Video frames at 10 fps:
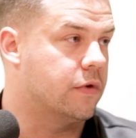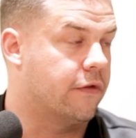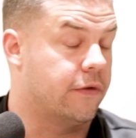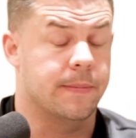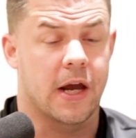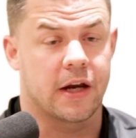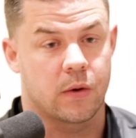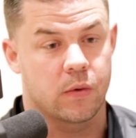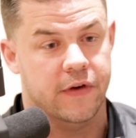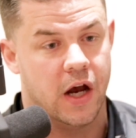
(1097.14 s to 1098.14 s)
the feedback
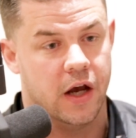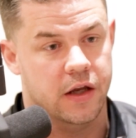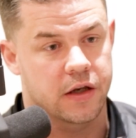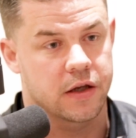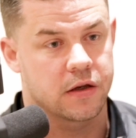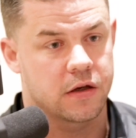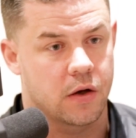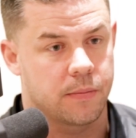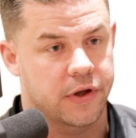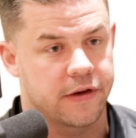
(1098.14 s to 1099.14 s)
that we've gotten
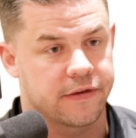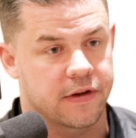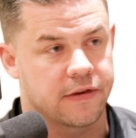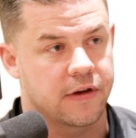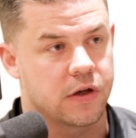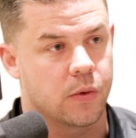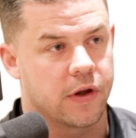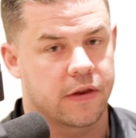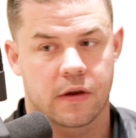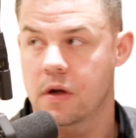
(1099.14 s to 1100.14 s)
and, plan to continue
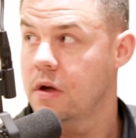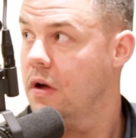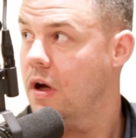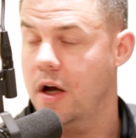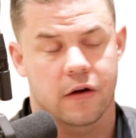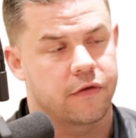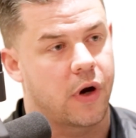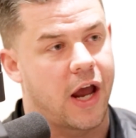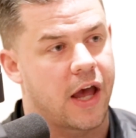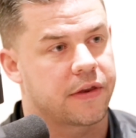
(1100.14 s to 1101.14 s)
with
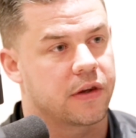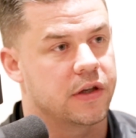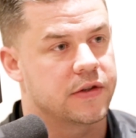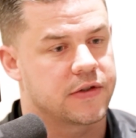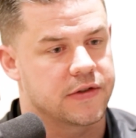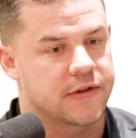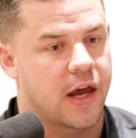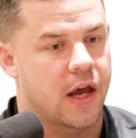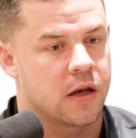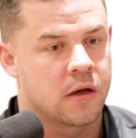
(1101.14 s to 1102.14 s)
for athletes is
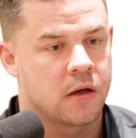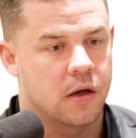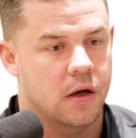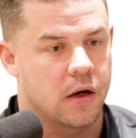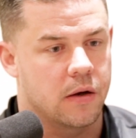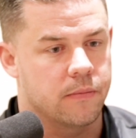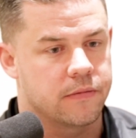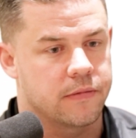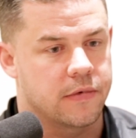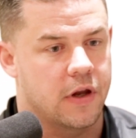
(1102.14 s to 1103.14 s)
that
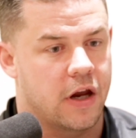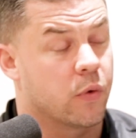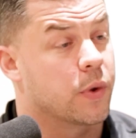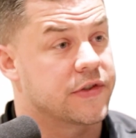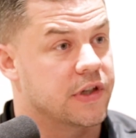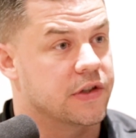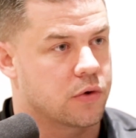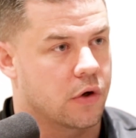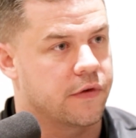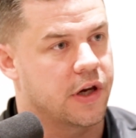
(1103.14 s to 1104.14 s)
everyone sees
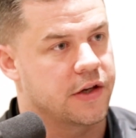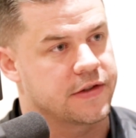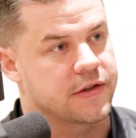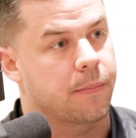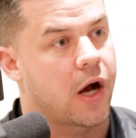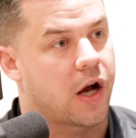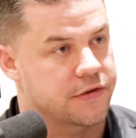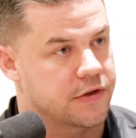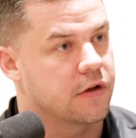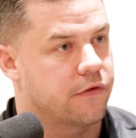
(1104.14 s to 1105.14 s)
TropheCase as a
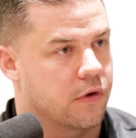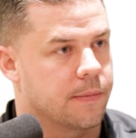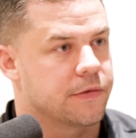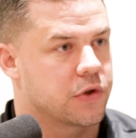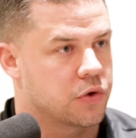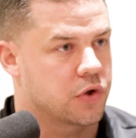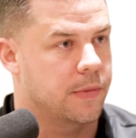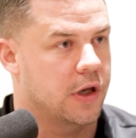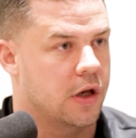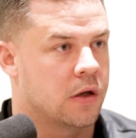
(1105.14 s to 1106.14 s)
positive form of social
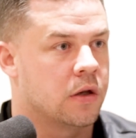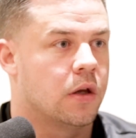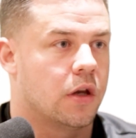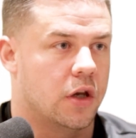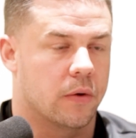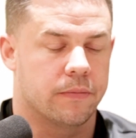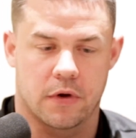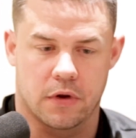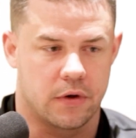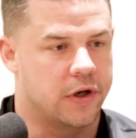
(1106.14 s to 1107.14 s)
media.
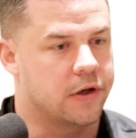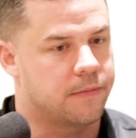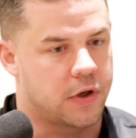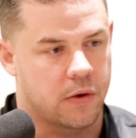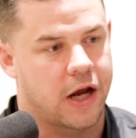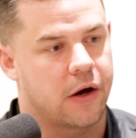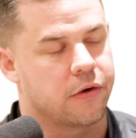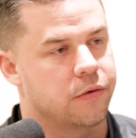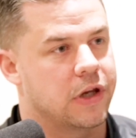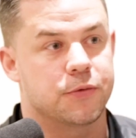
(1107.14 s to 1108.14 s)
They're learning, how
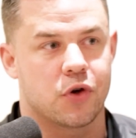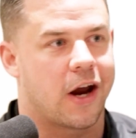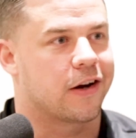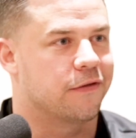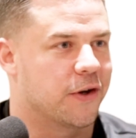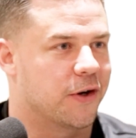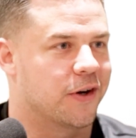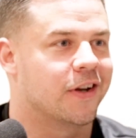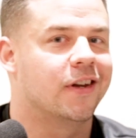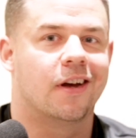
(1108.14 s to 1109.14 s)
to keep track of
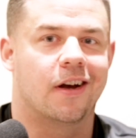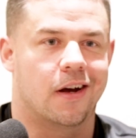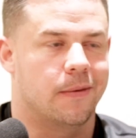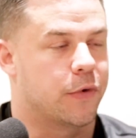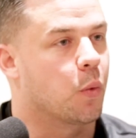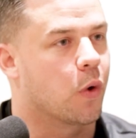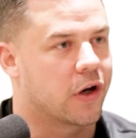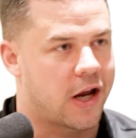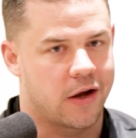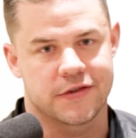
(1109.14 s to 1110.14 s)
their
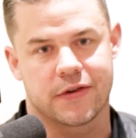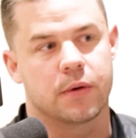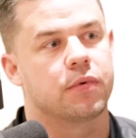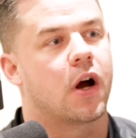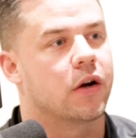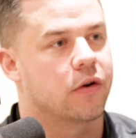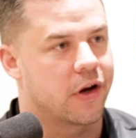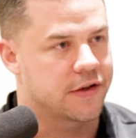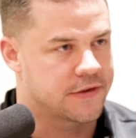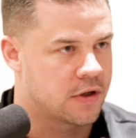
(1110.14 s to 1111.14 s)
workouts, their
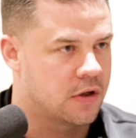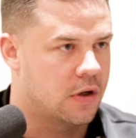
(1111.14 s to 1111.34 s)
progress,